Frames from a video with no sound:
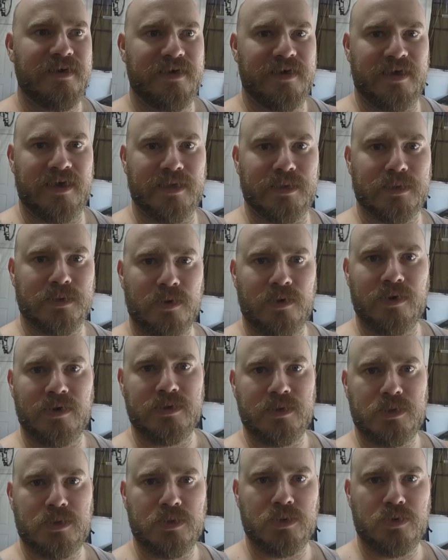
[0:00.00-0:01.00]
it's
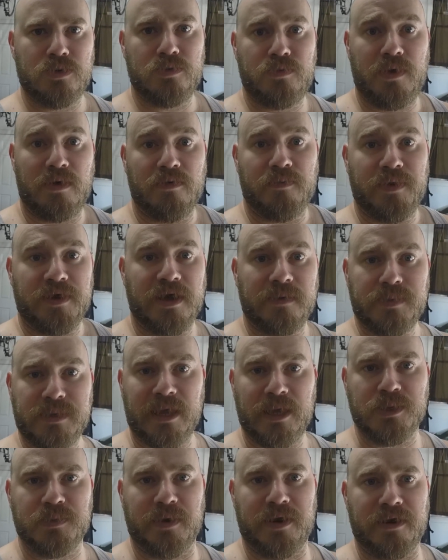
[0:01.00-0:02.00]
going to be able to pick up
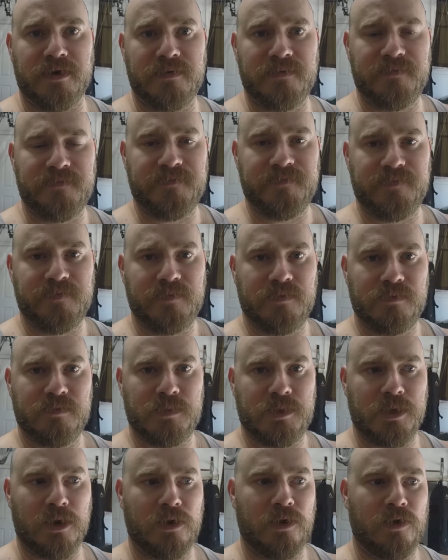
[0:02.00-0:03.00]
sounds better.
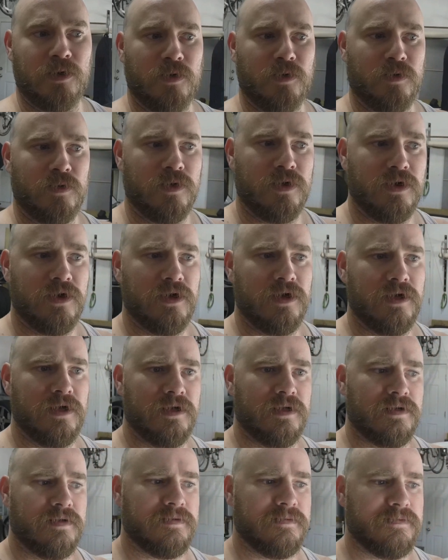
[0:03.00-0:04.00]
So
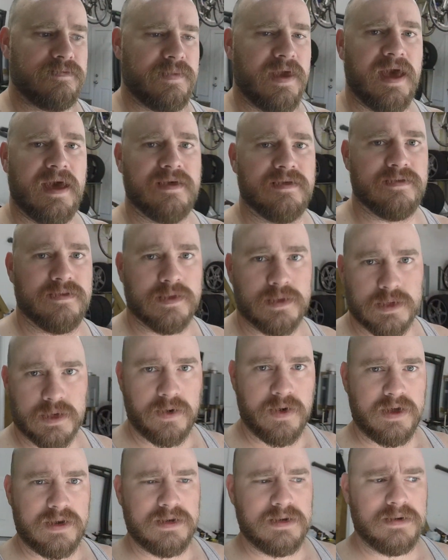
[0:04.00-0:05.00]
yeah, let's
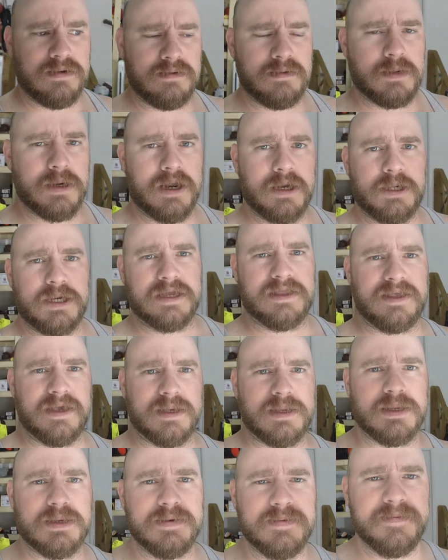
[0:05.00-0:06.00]
go ahead and try to check
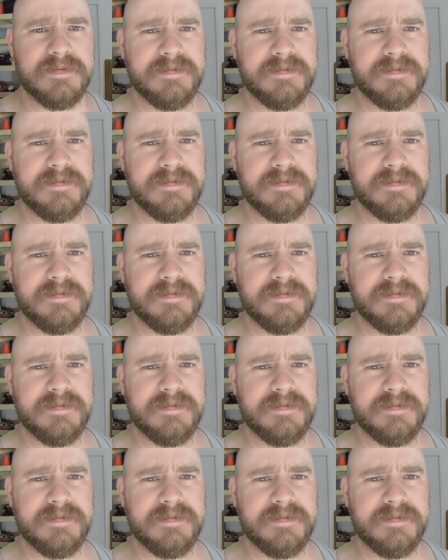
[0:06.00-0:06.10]
this.